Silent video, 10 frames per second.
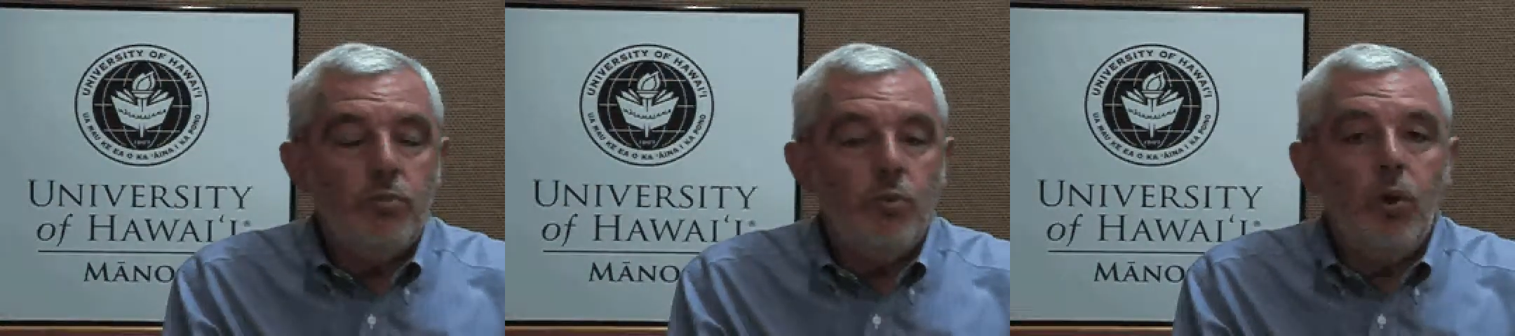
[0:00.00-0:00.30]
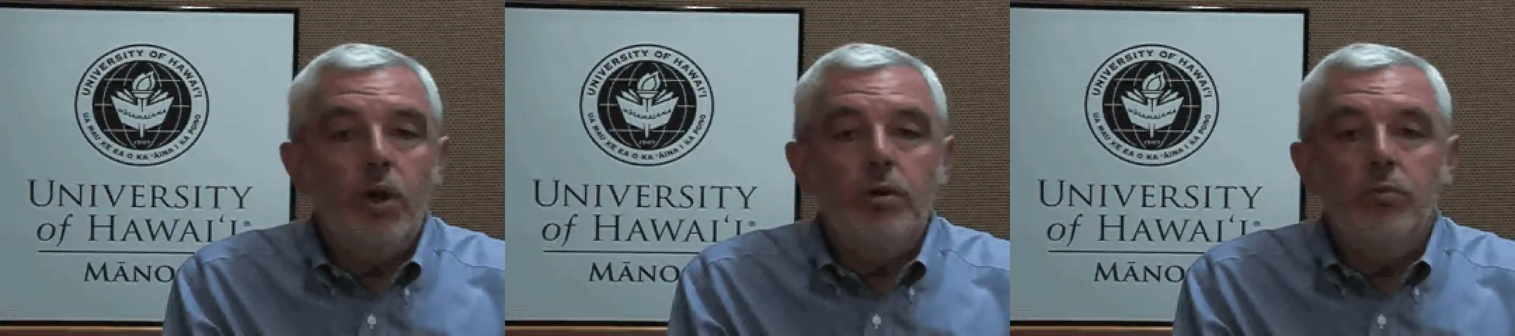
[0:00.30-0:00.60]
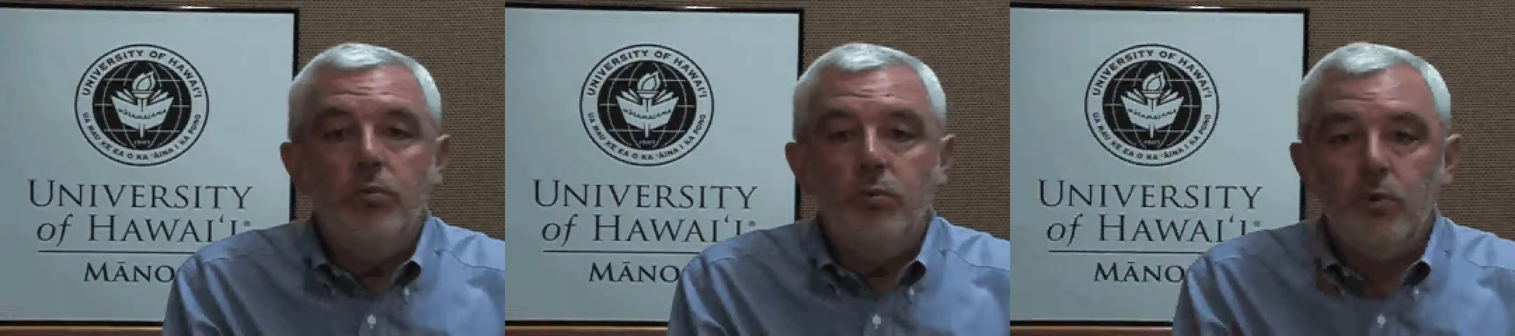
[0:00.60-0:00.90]
One
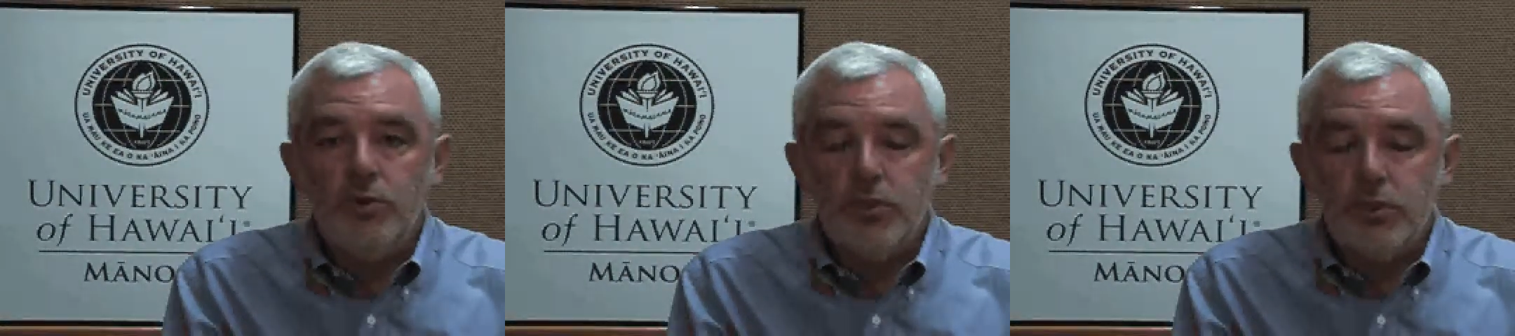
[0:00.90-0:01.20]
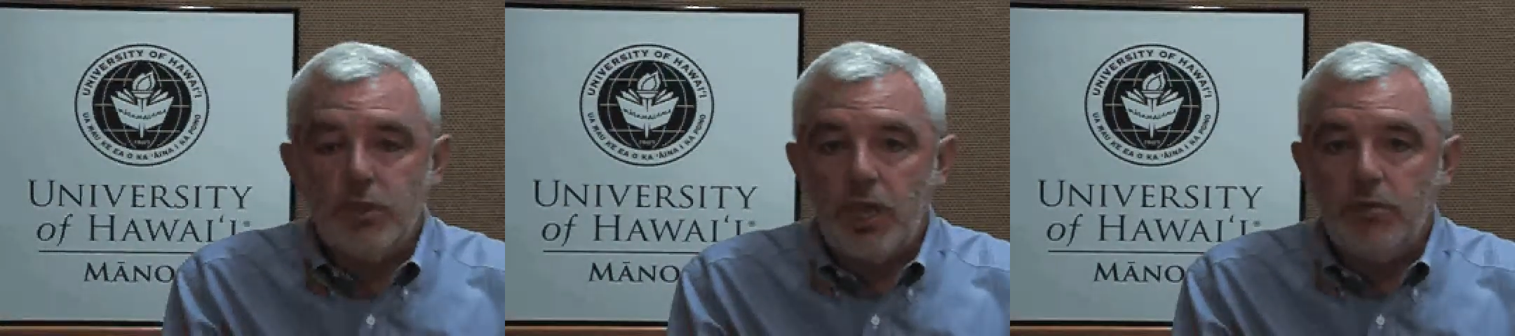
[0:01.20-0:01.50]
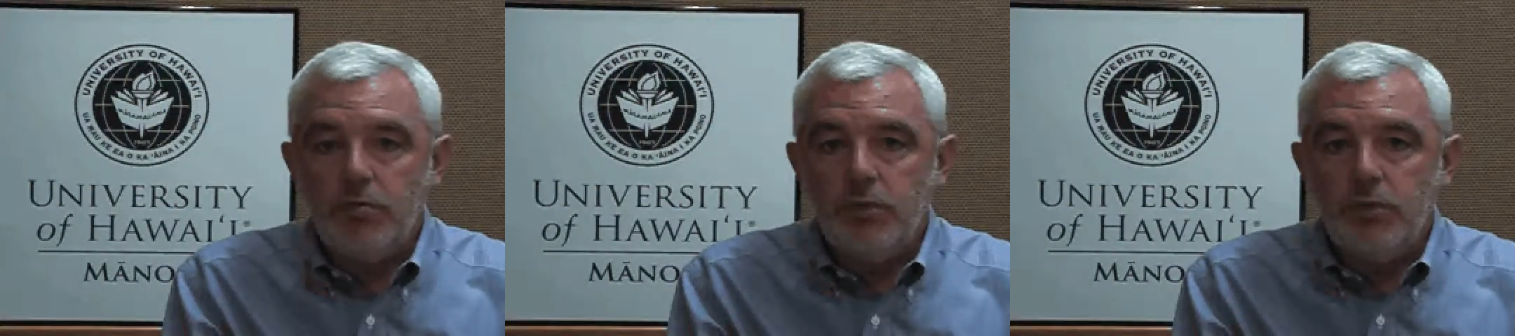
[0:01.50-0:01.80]
was the
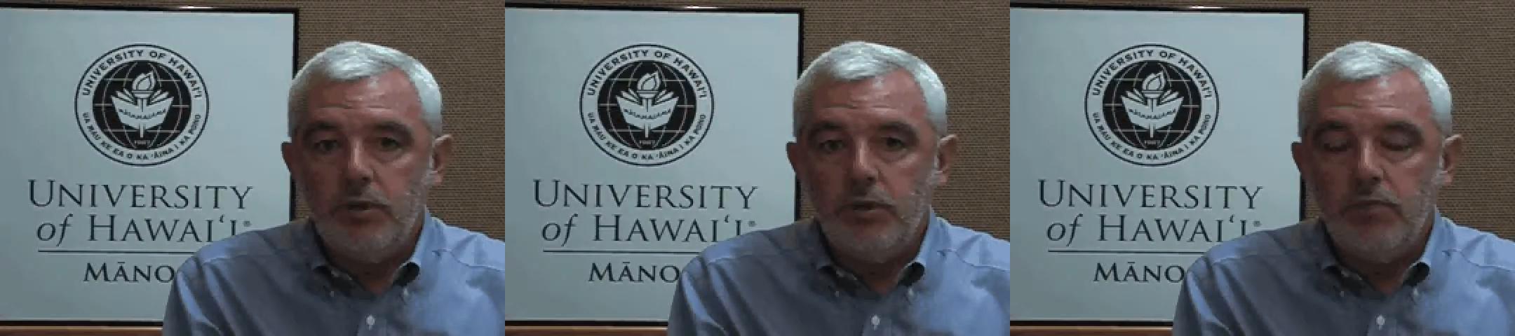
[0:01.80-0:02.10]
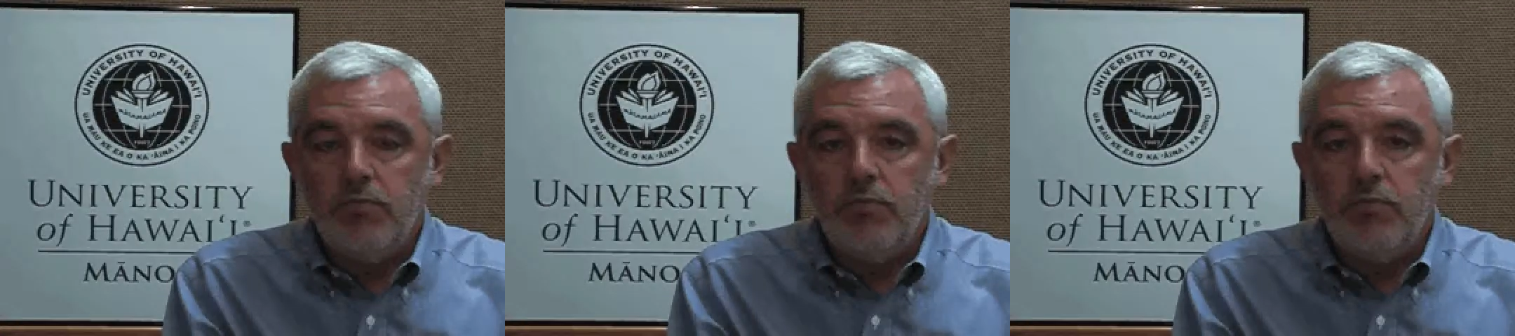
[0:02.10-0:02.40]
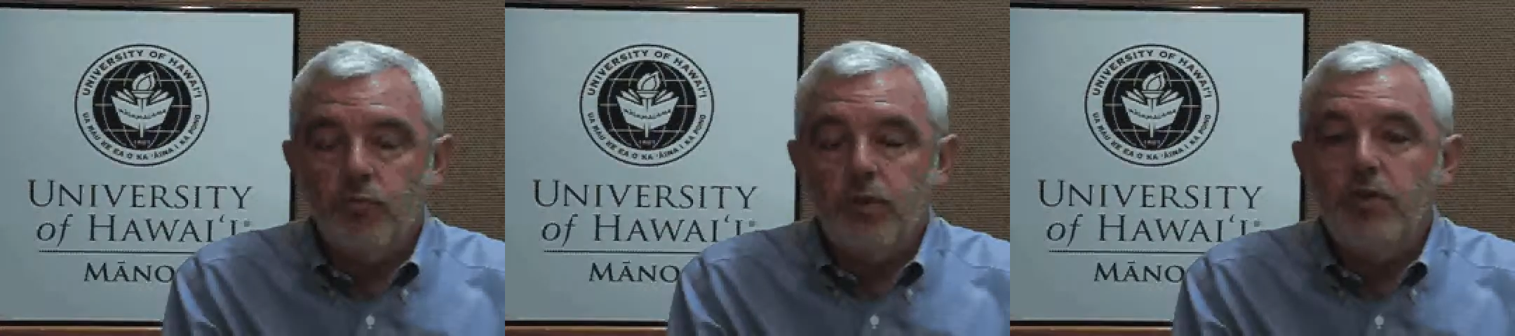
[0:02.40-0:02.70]
establishment of
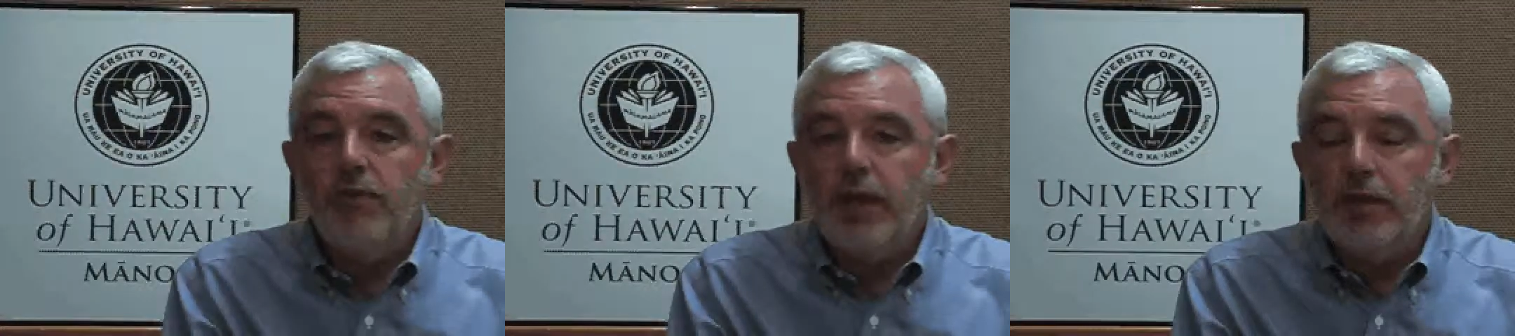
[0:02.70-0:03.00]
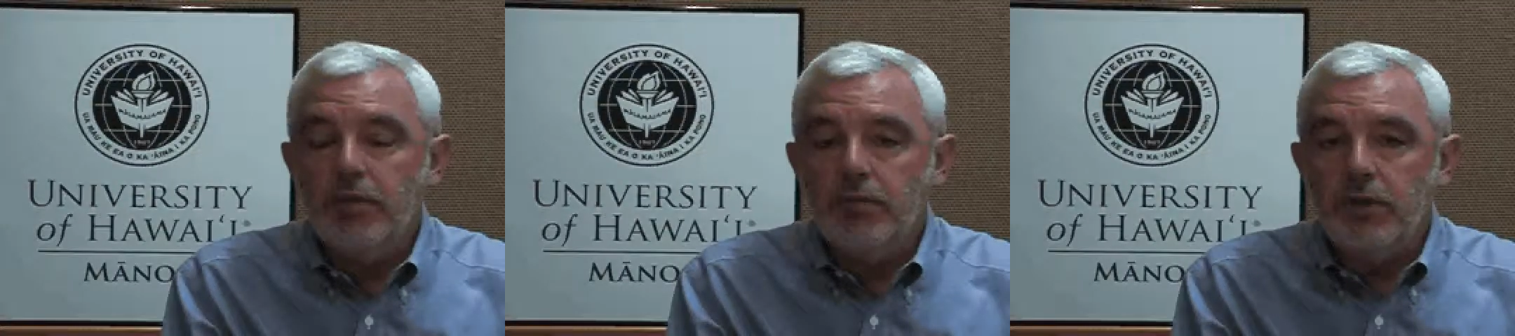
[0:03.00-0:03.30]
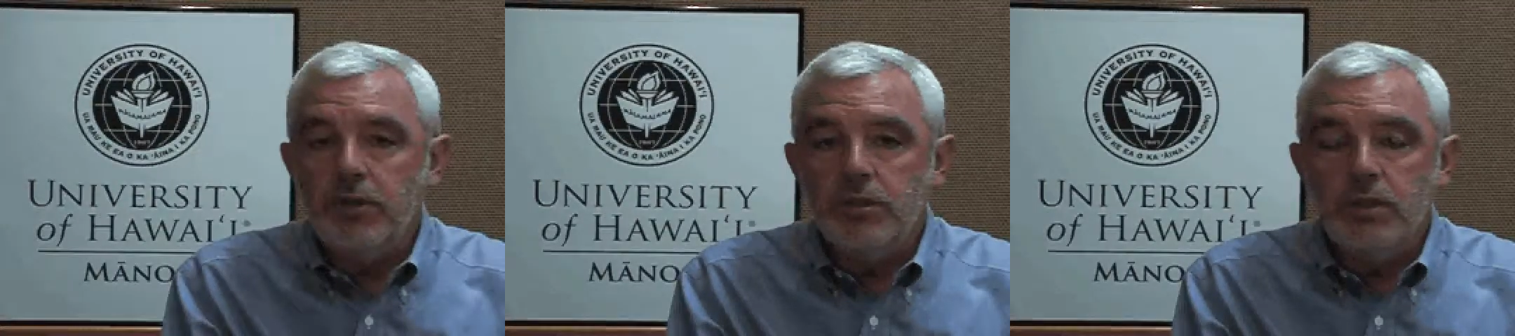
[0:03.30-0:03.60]
relief
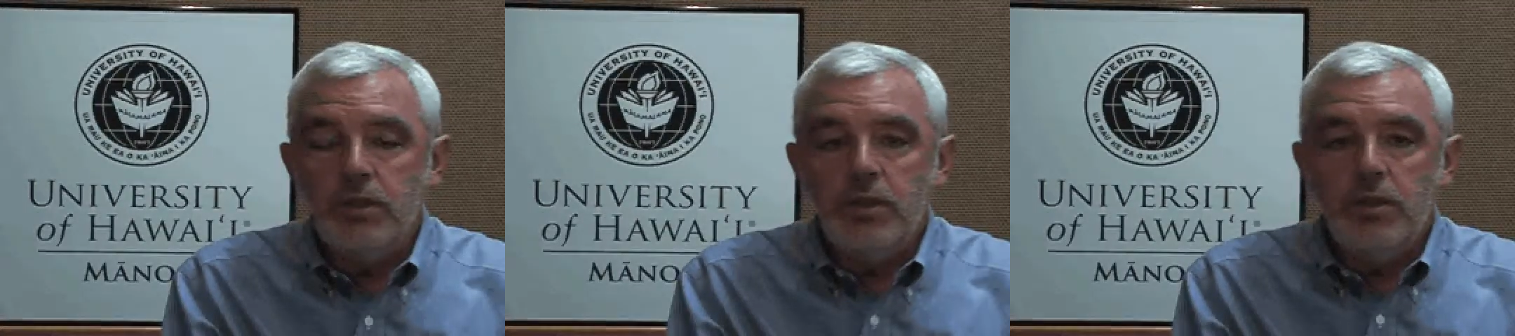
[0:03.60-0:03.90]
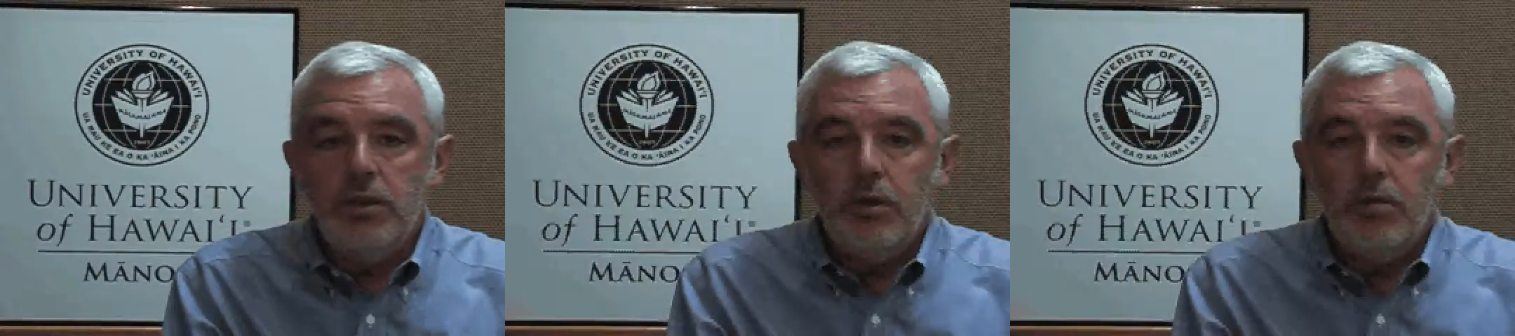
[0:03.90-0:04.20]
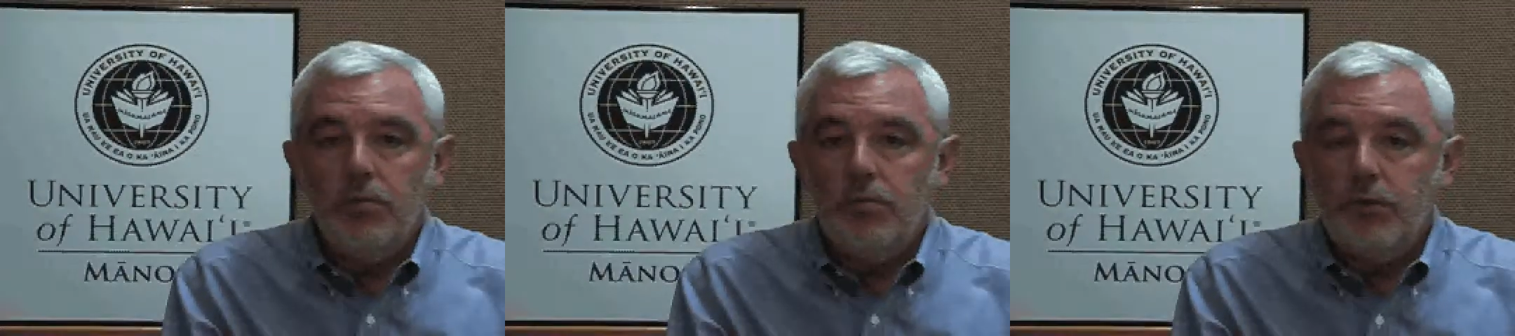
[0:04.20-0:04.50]
activities,
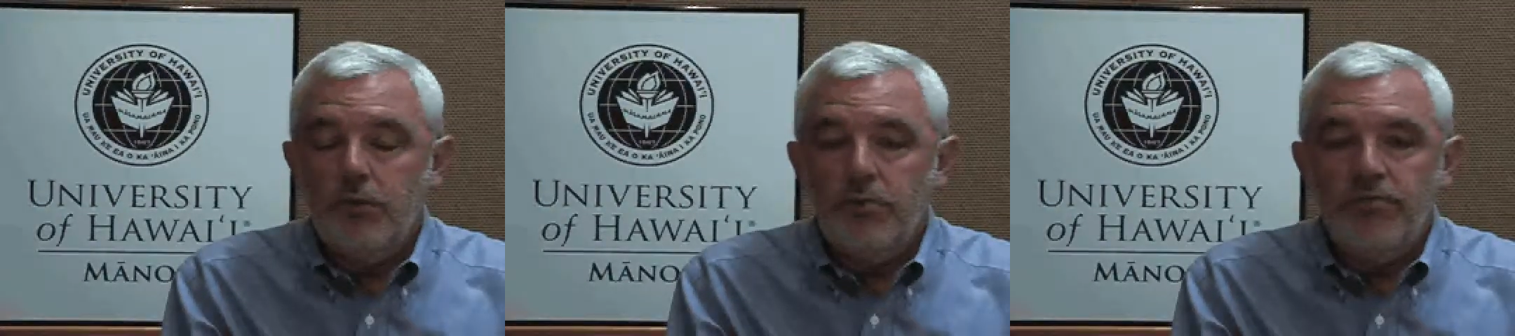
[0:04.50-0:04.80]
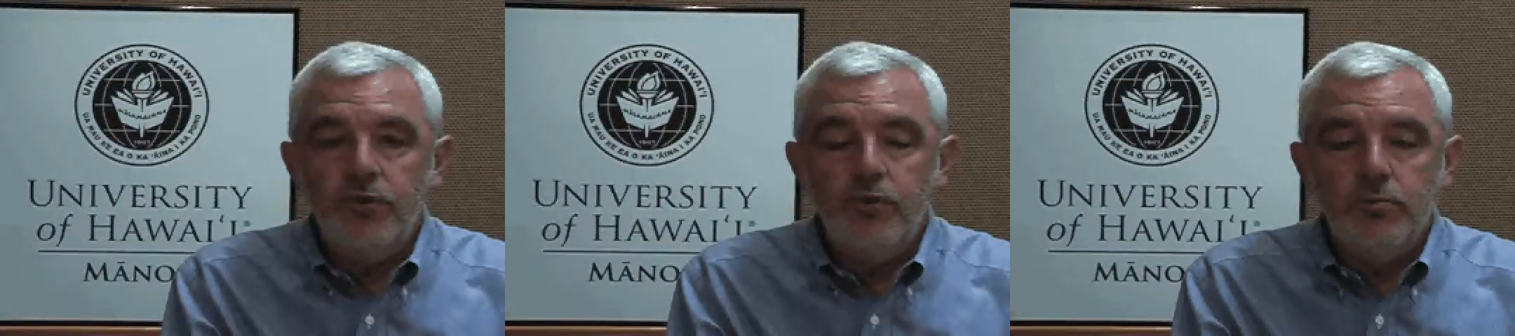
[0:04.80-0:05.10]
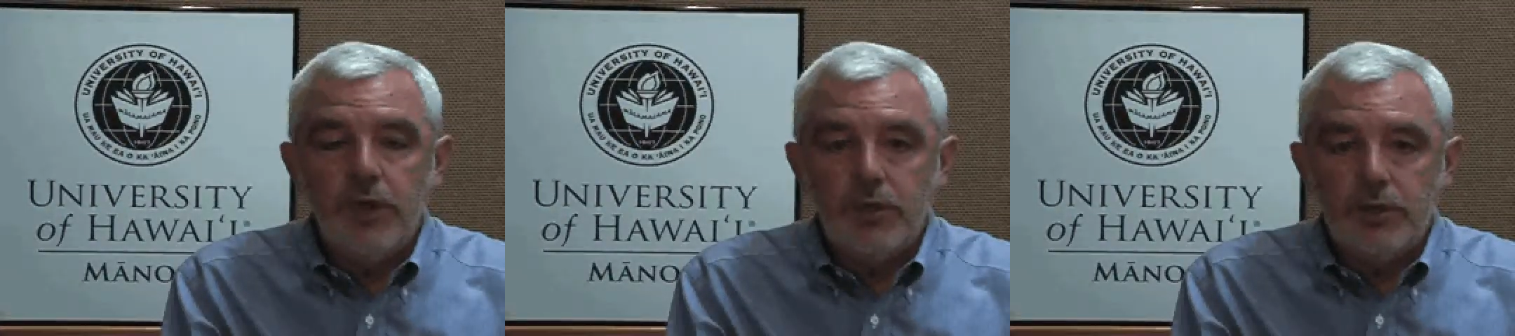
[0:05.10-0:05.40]
field
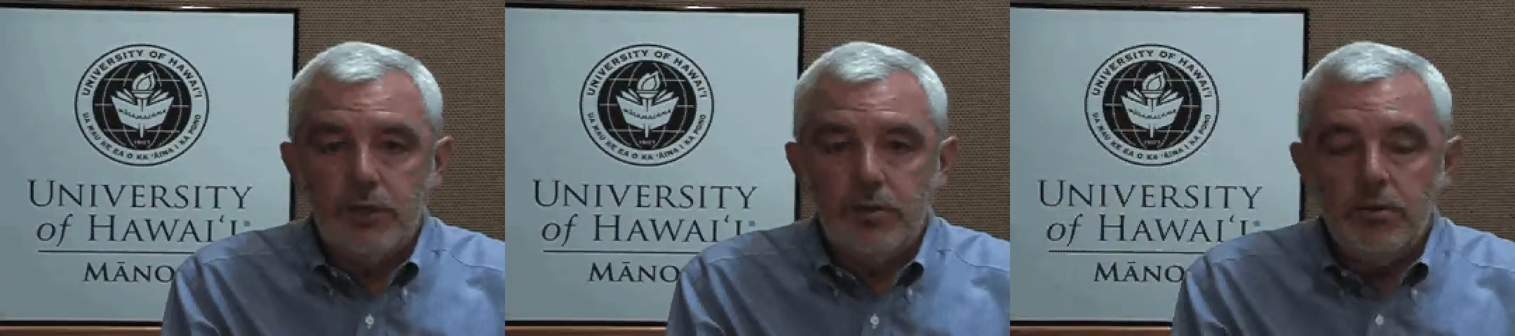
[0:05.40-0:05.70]
medicine,